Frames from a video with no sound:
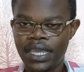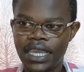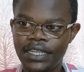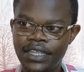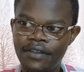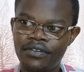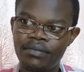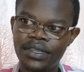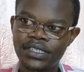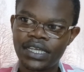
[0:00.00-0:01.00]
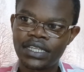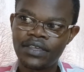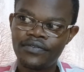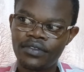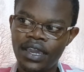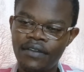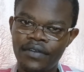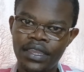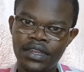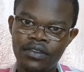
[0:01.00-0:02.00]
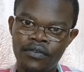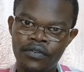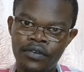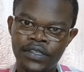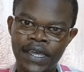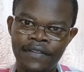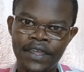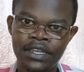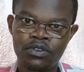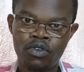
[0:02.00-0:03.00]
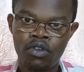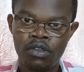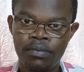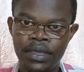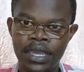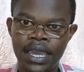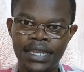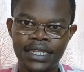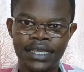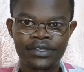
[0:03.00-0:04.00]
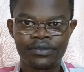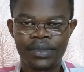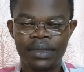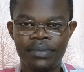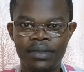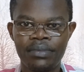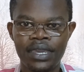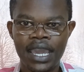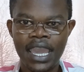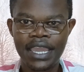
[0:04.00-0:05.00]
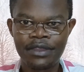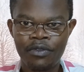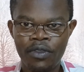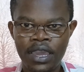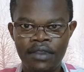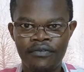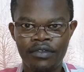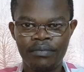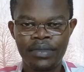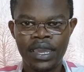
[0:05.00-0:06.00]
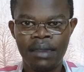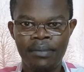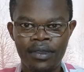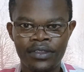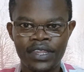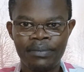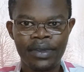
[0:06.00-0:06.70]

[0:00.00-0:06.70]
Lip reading: It therefore means that if you have any of those and then you call me and text me and maybe inquire from me about them,